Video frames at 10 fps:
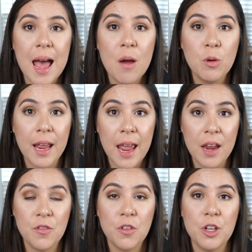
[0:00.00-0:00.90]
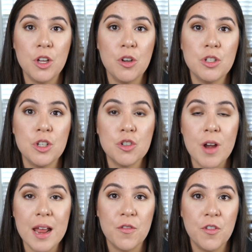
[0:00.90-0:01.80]
I would hate for you to
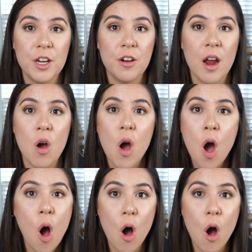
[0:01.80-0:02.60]
try to figure out